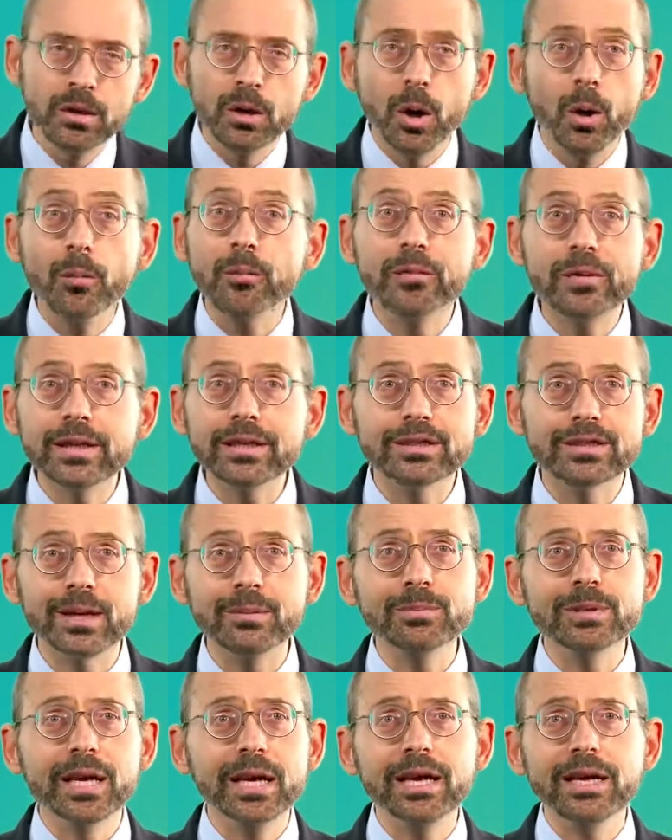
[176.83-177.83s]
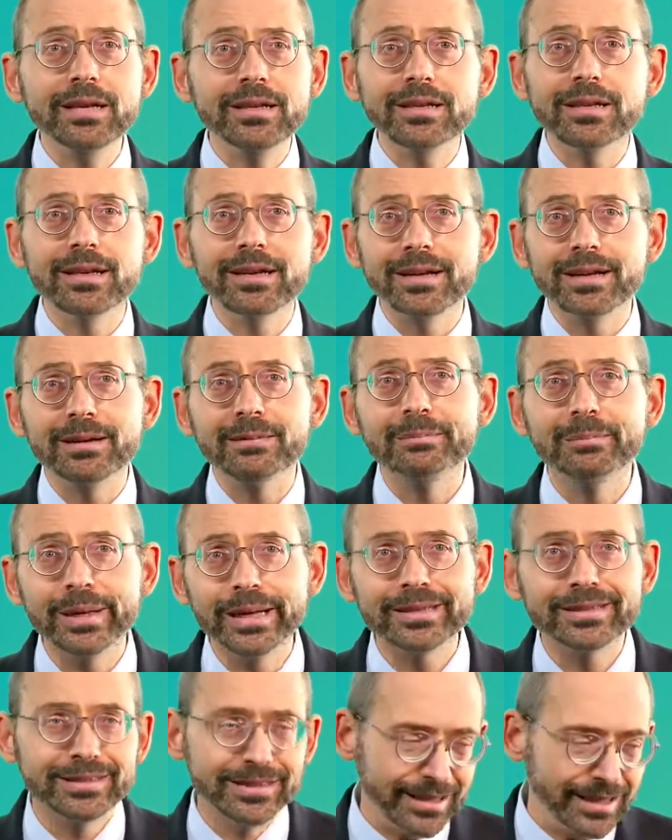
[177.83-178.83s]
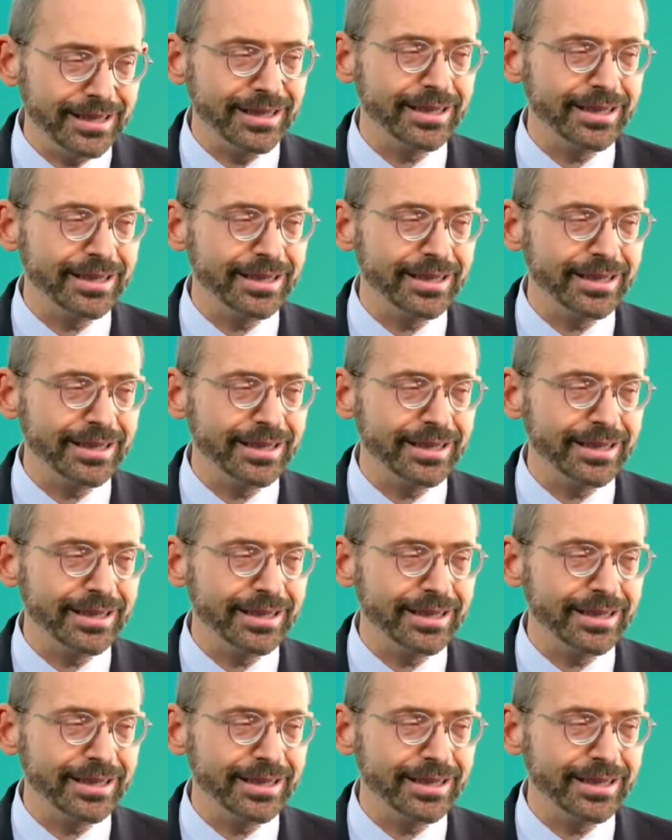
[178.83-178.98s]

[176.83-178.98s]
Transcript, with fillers: Hopefully someday, but